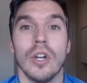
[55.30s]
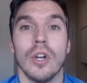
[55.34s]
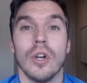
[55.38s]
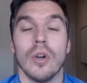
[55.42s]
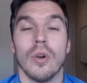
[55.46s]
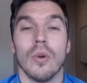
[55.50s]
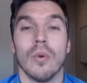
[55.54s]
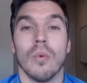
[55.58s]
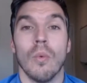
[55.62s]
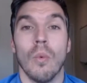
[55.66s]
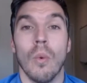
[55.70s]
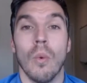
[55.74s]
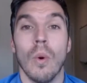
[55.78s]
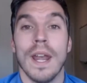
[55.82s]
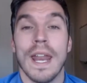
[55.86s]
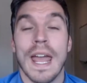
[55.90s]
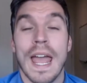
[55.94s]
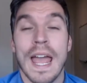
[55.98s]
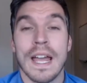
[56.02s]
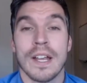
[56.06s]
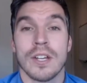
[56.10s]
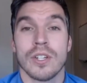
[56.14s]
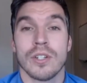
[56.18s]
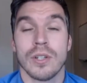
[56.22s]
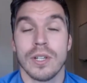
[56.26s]
what
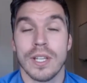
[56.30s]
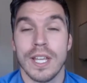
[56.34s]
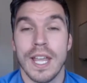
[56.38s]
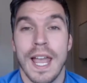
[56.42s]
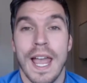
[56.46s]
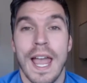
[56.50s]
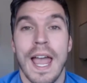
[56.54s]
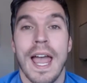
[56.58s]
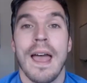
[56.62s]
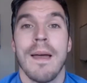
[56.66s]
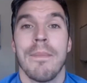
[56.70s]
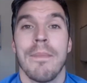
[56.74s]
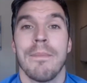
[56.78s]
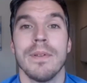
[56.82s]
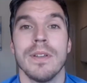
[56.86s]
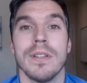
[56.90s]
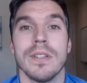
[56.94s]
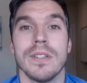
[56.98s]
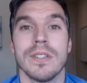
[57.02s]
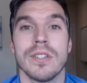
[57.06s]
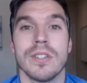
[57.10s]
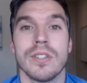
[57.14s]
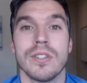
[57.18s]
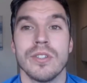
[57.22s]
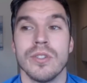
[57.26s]
actually
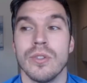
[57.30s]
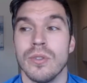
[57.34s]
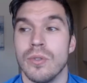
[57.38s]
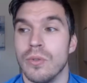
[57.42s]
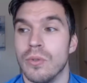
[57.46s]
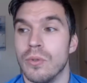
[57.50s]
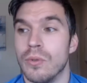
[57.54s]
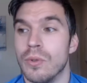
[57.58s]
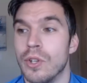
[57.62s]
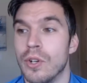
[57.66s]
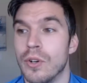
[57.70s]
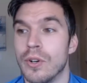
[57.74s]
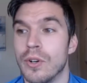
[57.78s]
happens to your